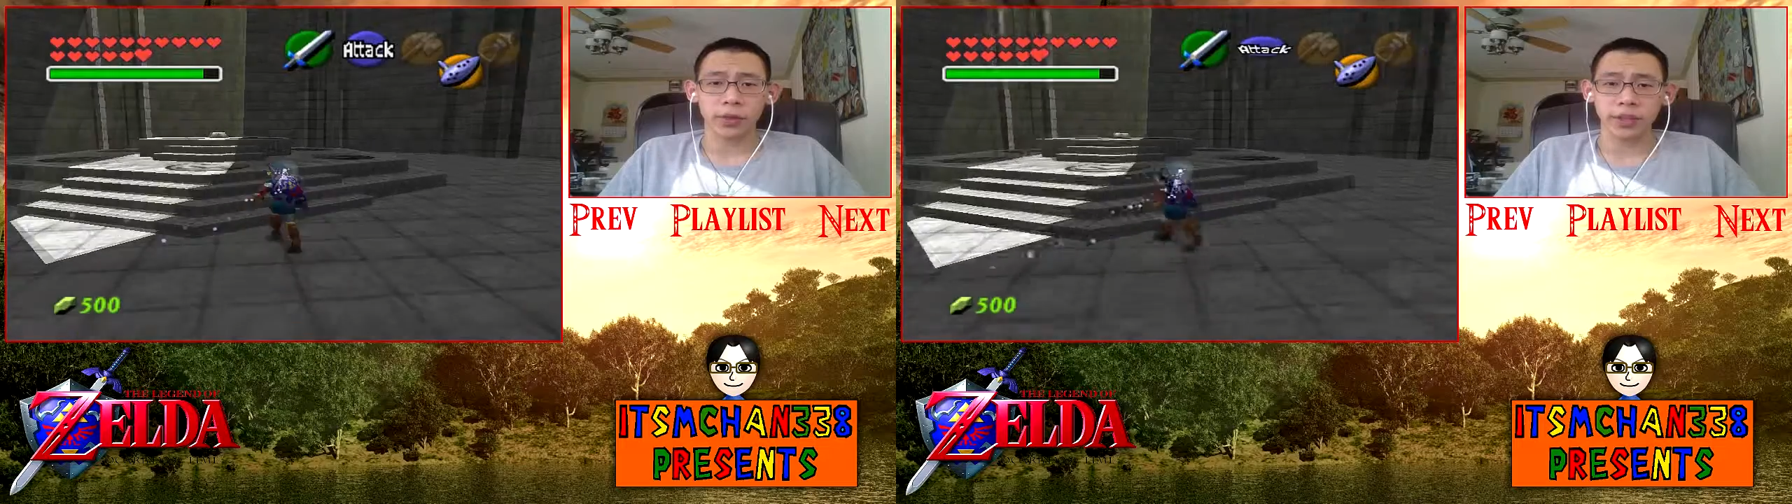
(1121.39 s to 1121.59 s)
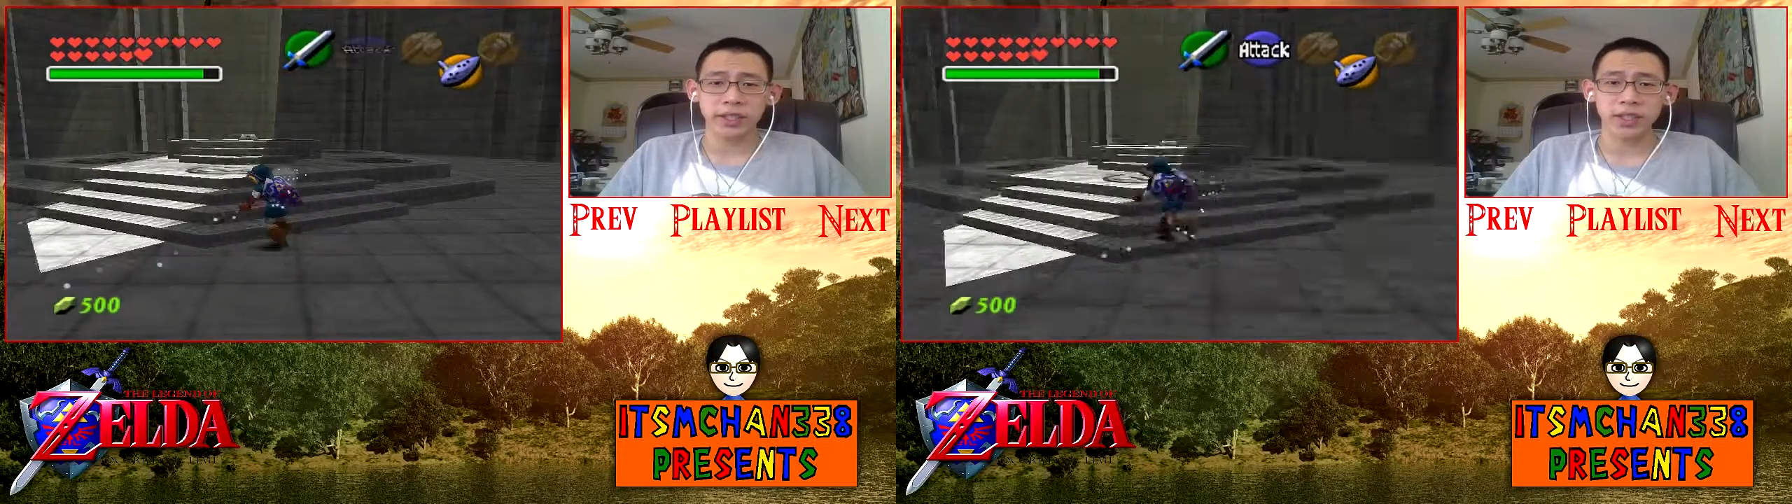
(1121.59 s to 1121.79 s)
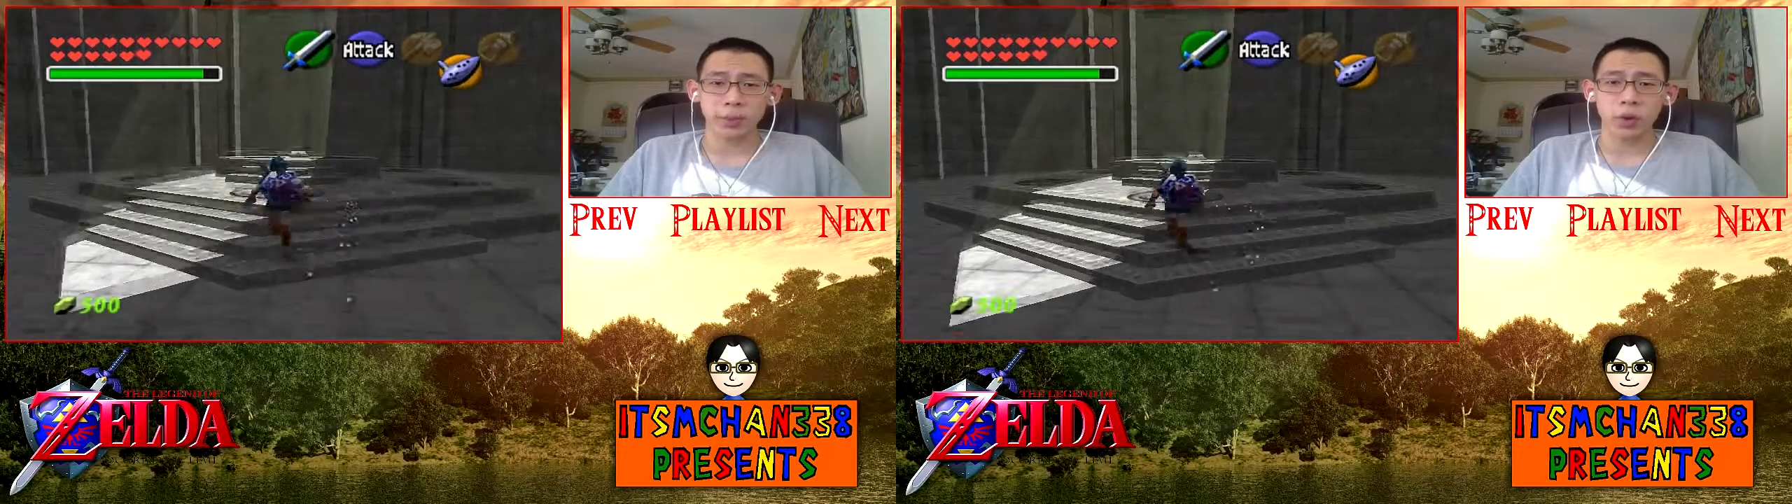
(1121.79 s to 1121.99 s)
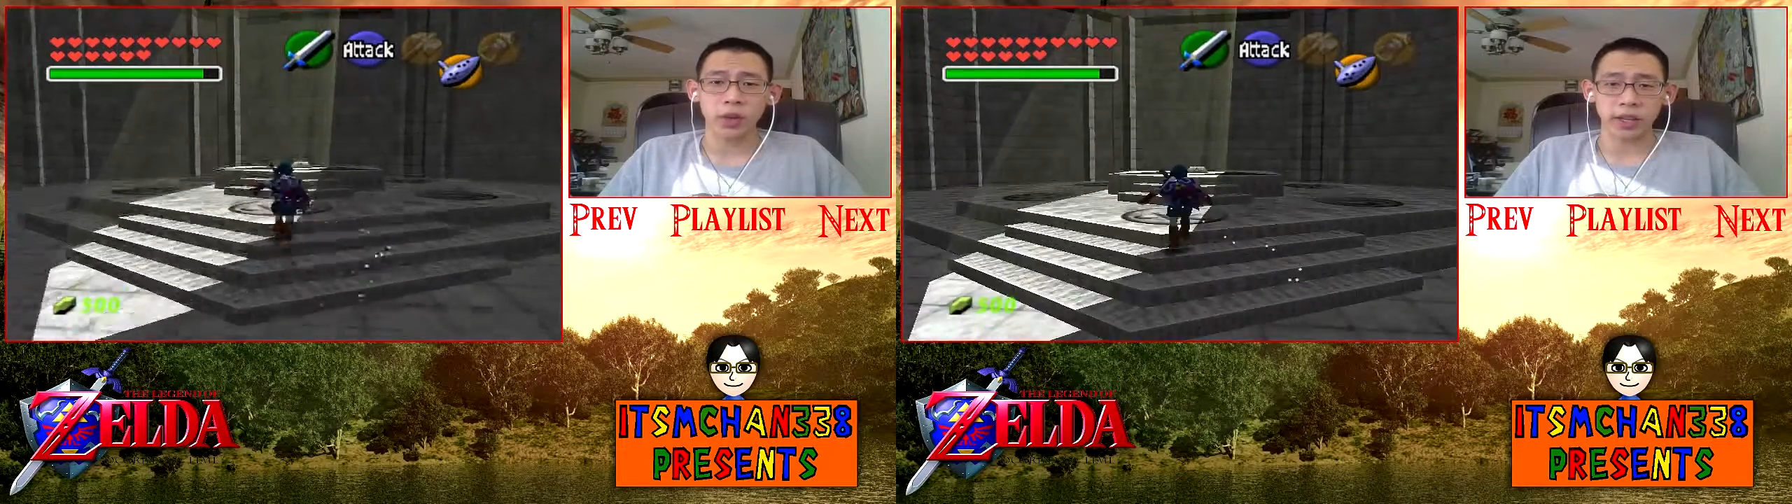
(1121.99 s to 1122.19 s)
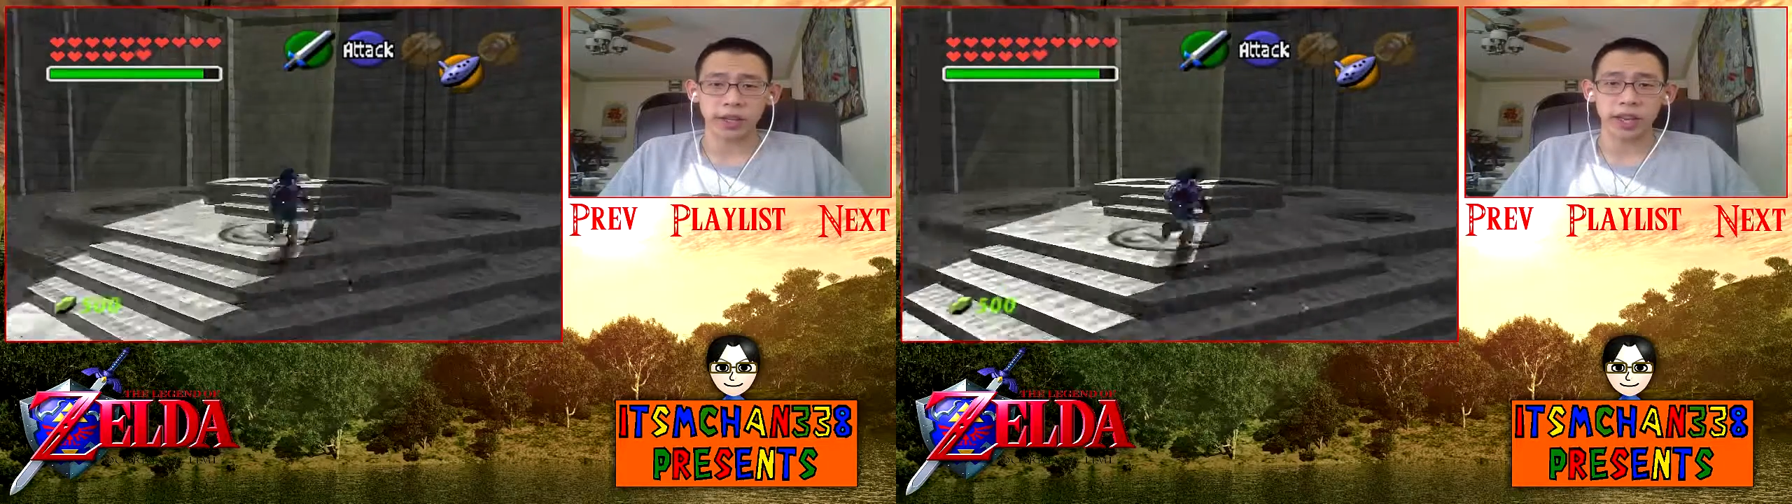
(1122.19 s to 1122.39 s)
this is the
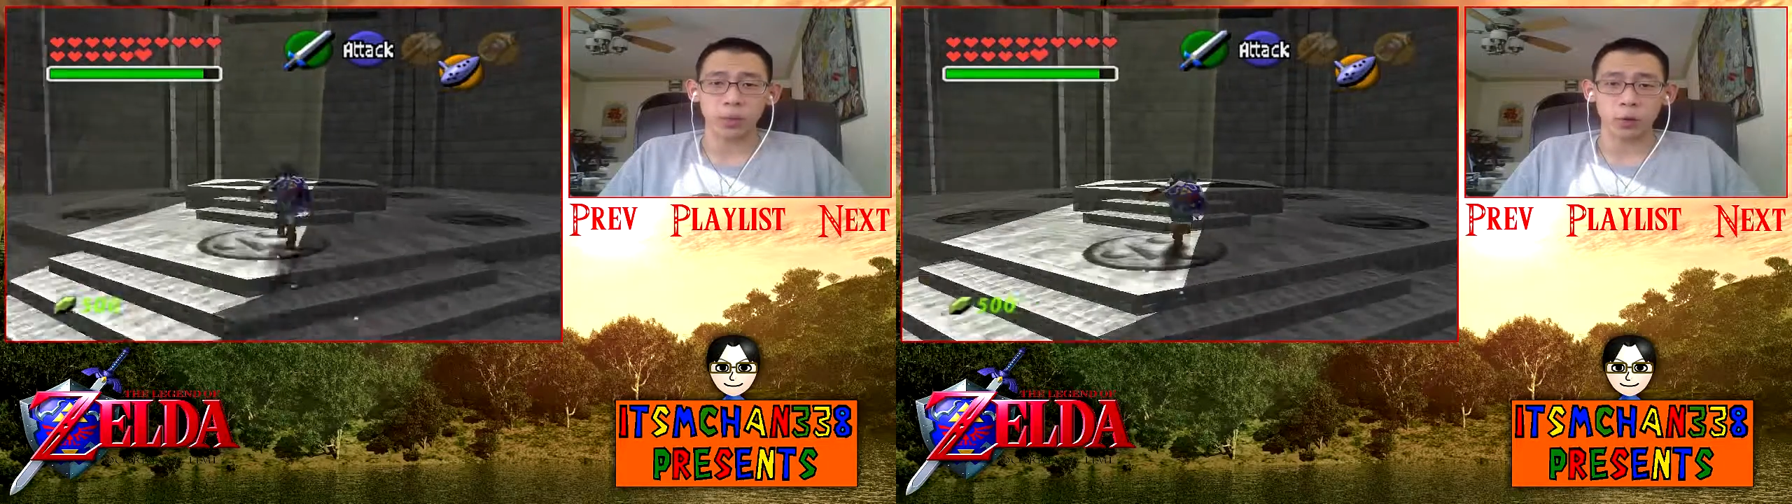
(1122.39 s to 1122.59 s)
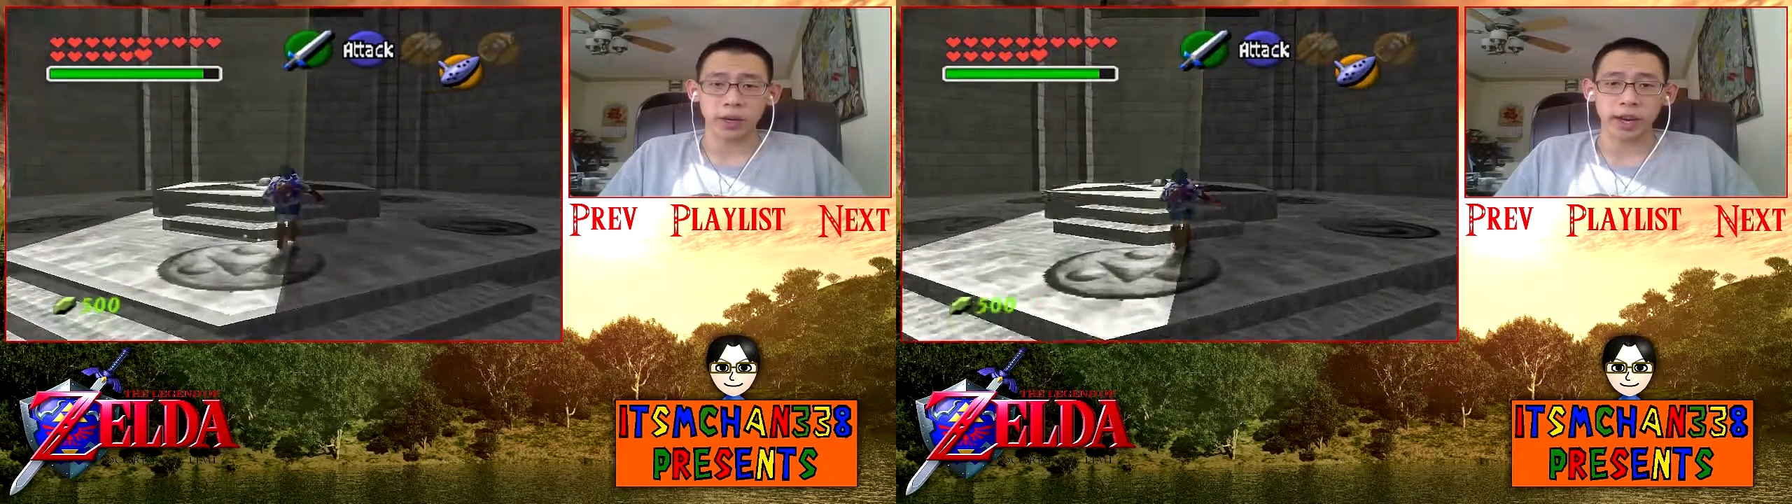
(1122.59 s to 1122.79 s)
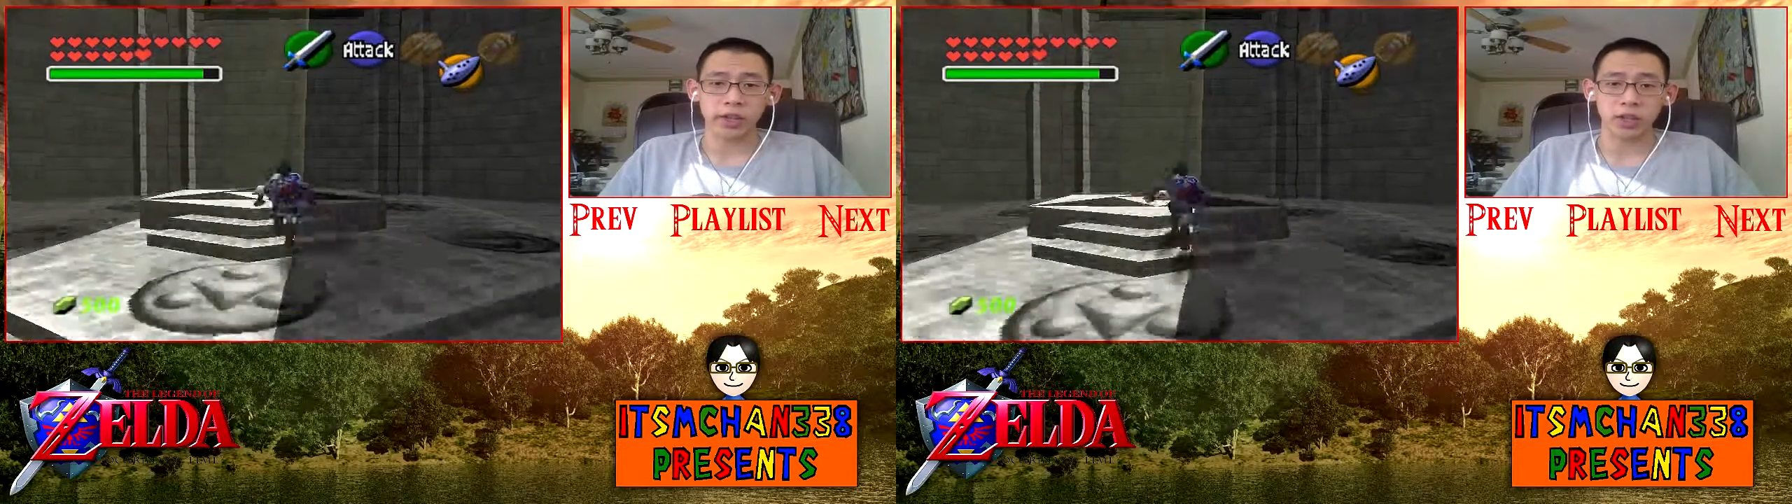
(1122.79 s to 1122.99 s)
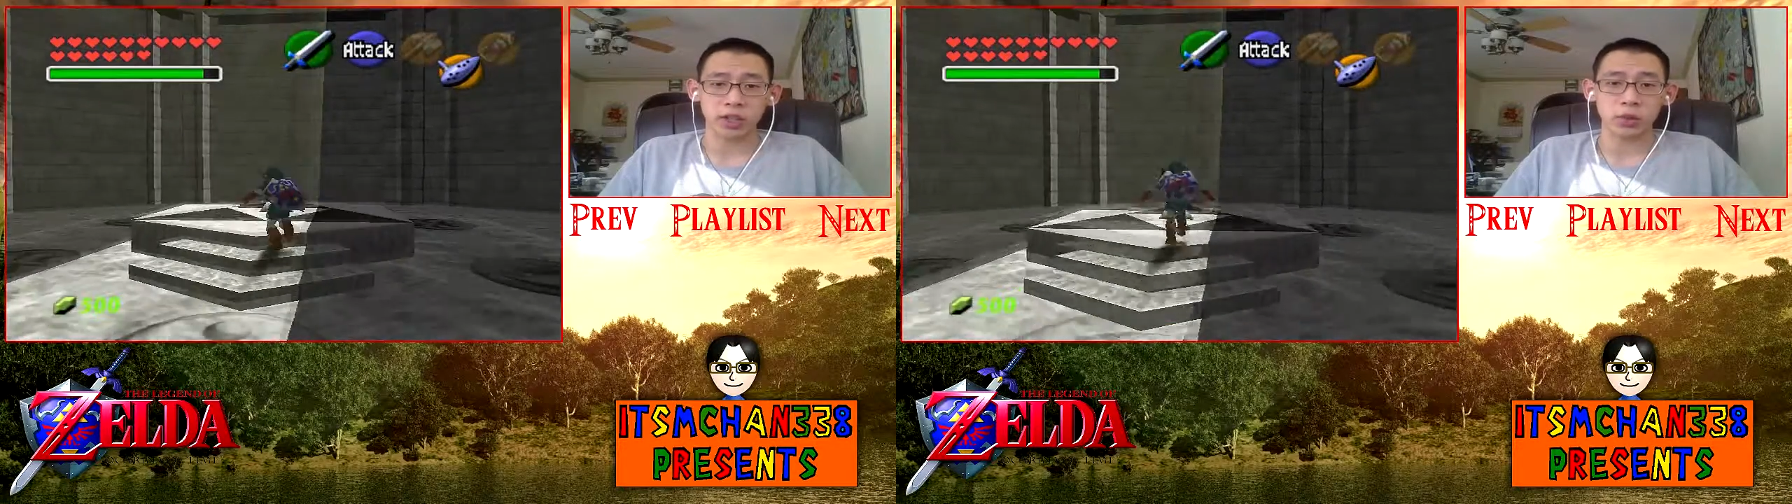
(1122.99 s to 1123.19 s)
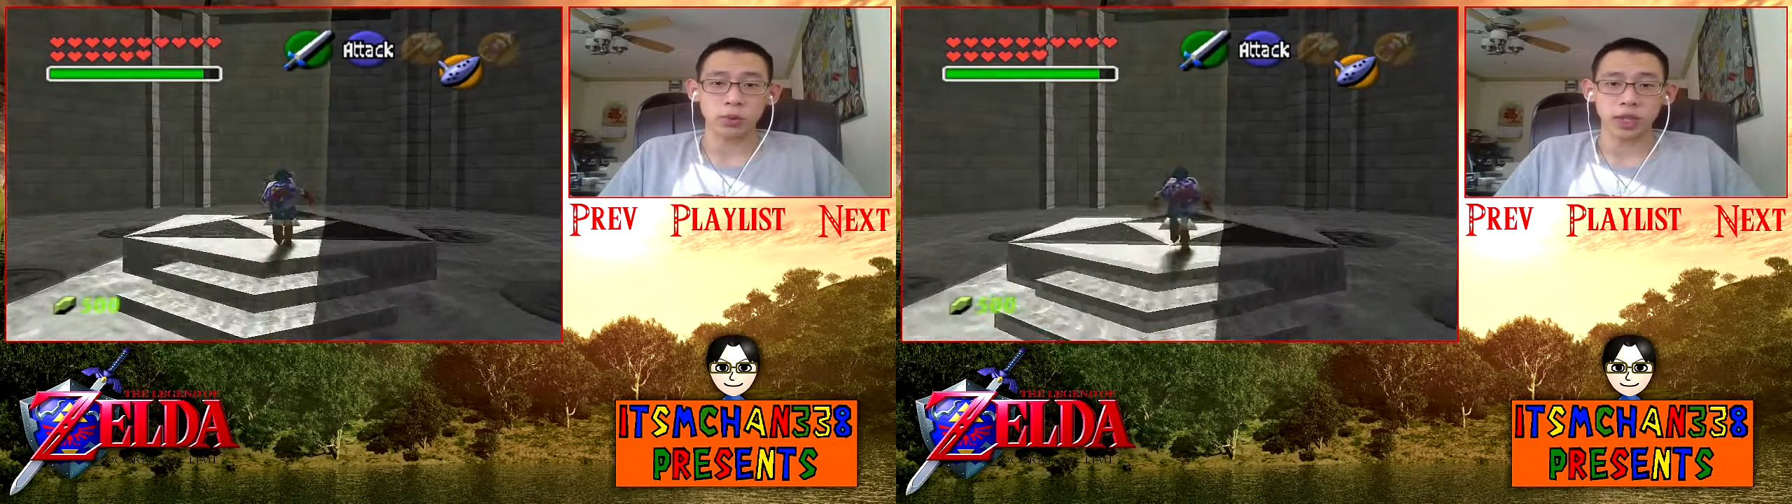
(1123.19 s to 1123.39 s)
point of the game where you actually
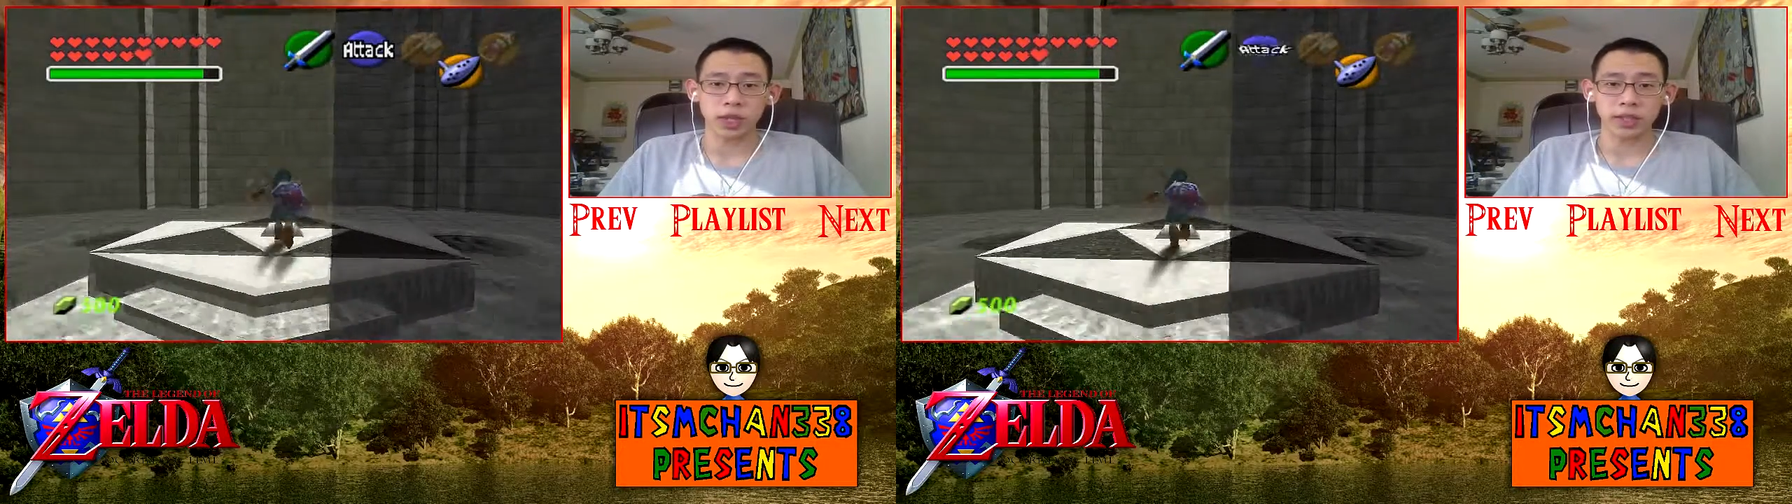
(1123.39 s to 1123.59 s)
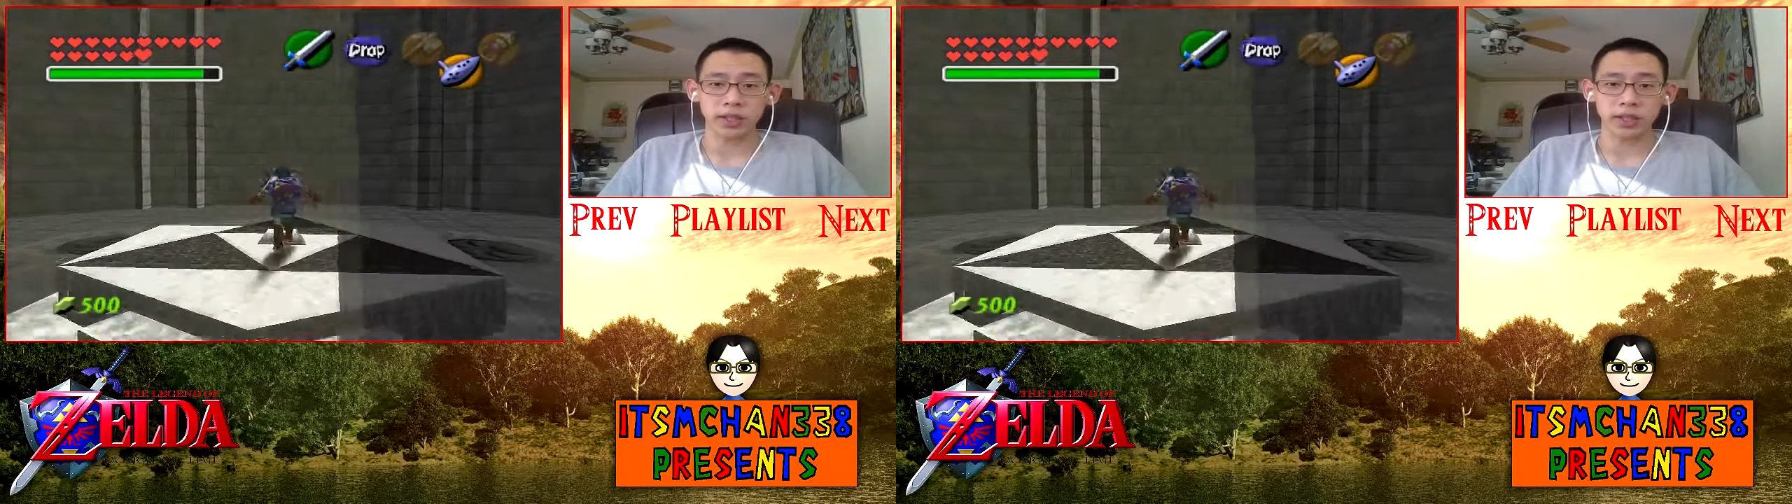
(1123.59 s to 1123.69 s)
do need it.